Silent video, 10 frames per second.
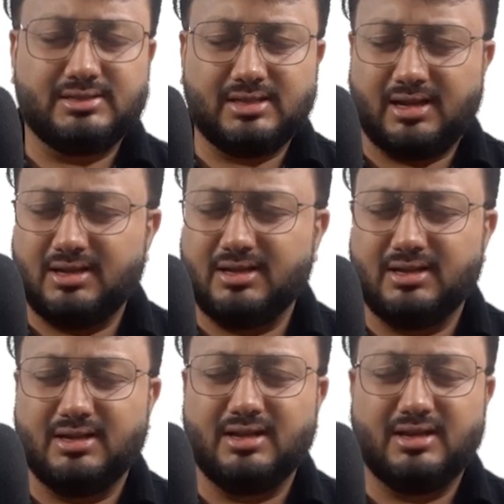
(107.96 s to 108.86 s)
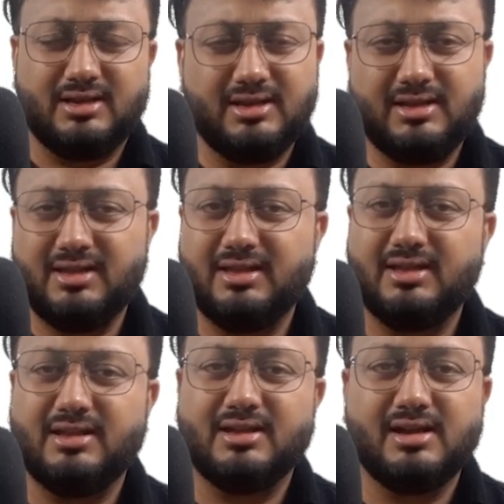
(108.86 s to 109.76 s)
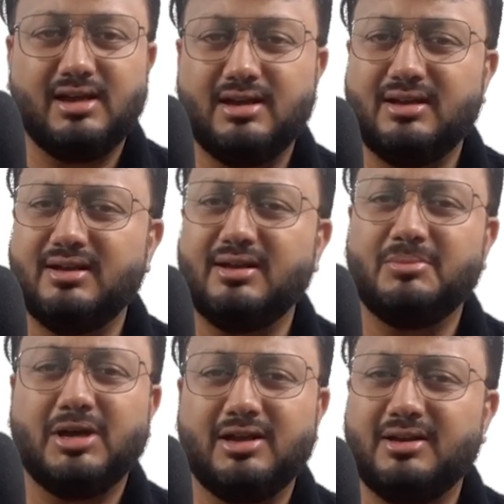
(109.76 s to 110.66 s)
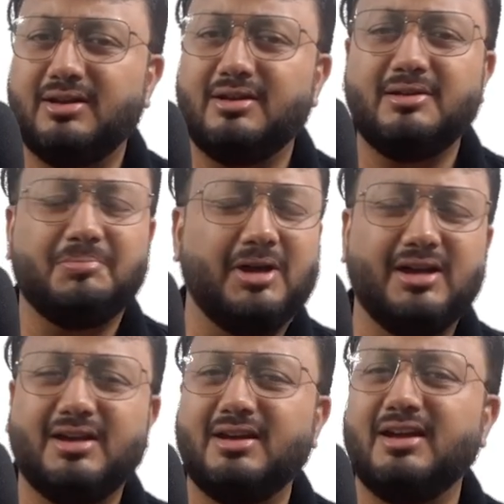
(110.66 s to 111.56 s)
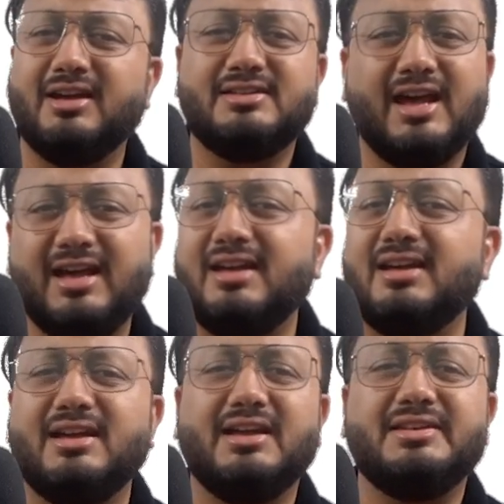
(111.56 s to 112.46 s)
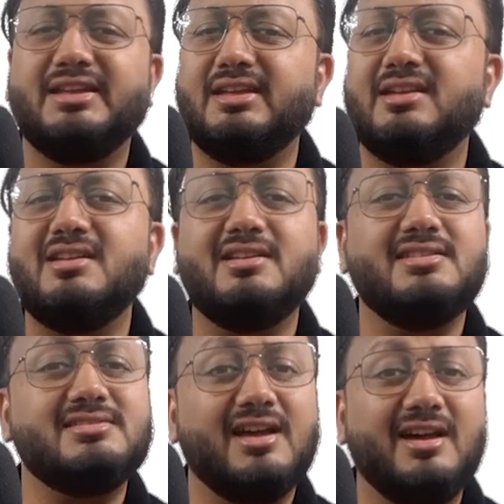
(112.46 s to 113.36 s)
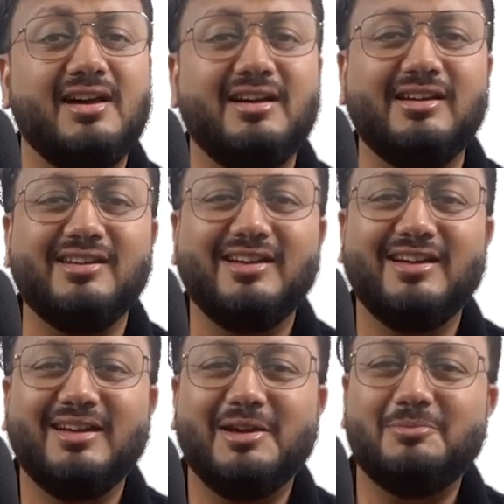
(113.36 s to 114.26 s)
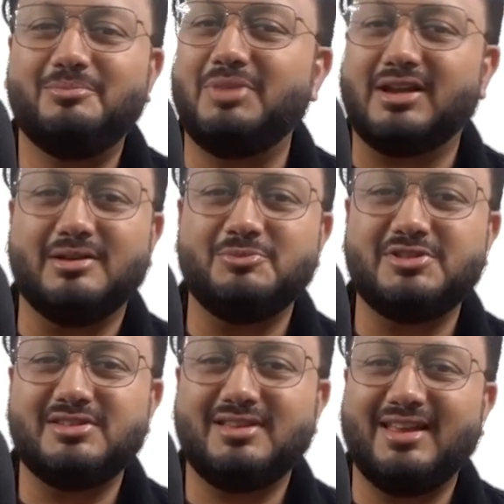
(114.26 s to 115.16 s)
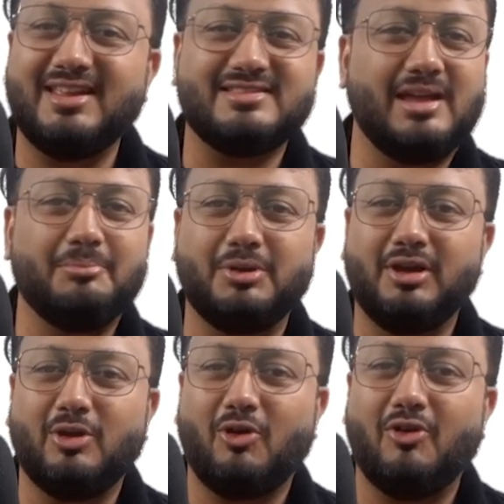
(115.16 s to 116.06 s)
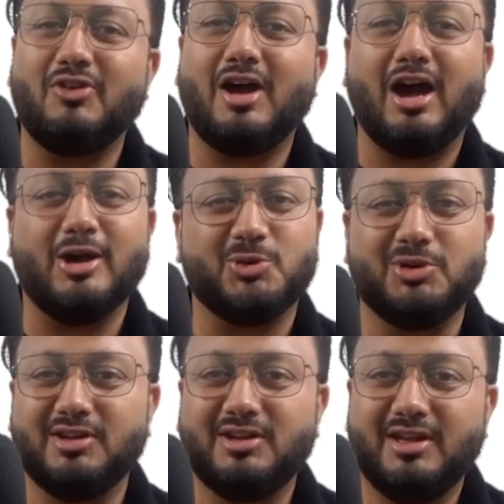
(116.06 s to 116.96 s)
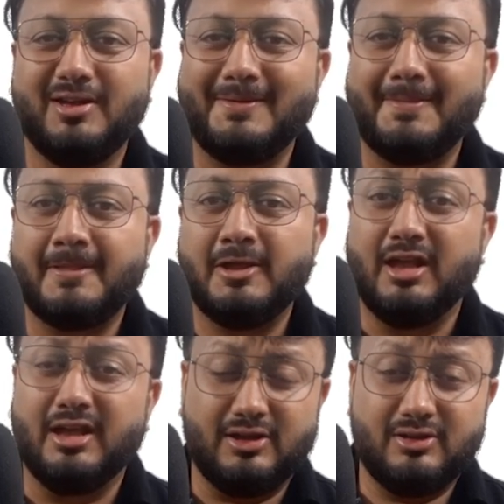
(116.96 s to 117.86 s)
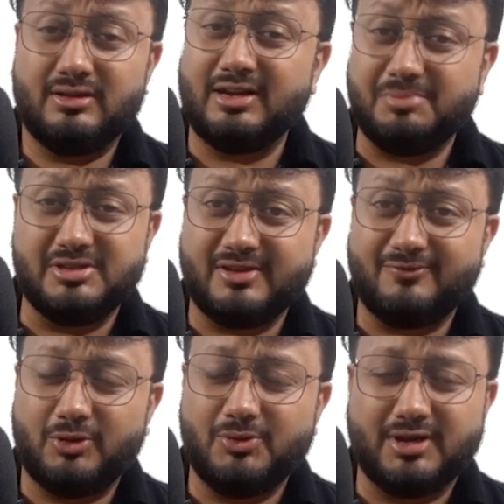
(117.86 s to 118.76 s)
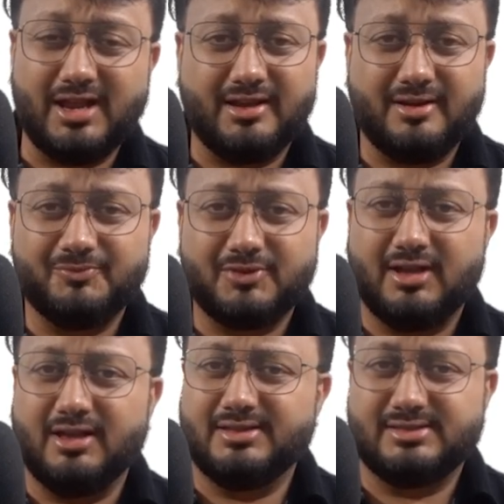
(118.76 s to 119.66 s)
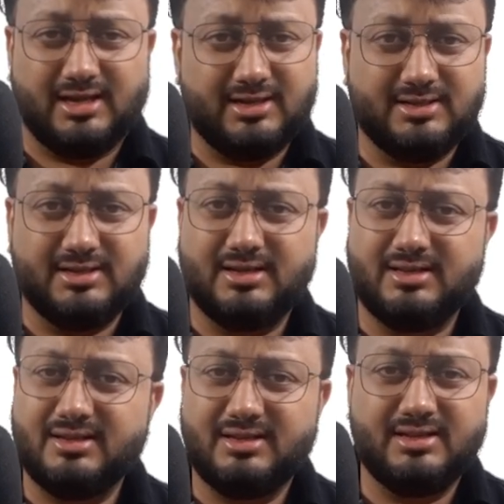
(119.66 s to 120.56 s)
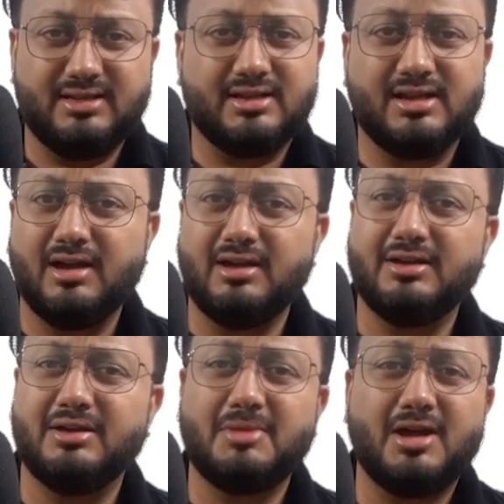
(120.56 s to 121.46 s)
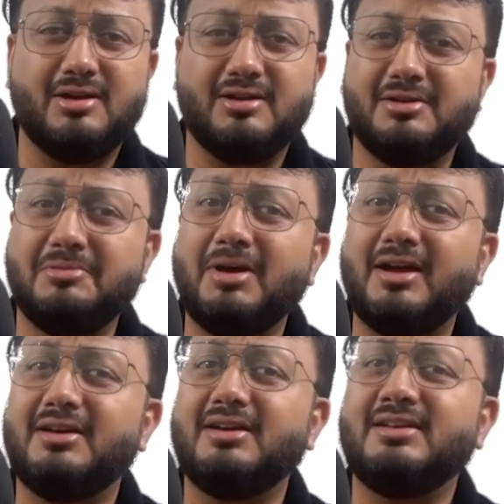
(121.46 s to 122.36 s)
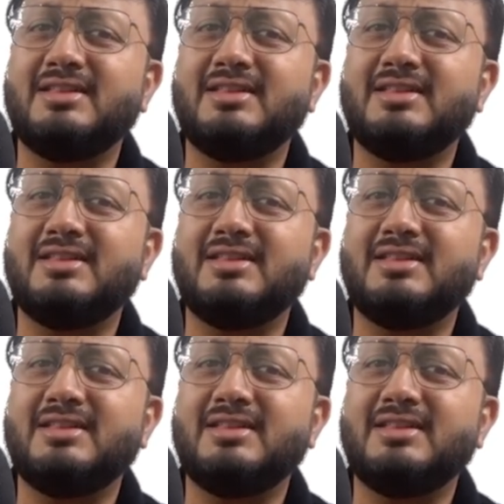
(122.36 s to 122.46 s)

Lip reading: sa re ga ma pa dha ni sa becomes an example of Aaroha. Let me sing for you again. Sa re ga ma pa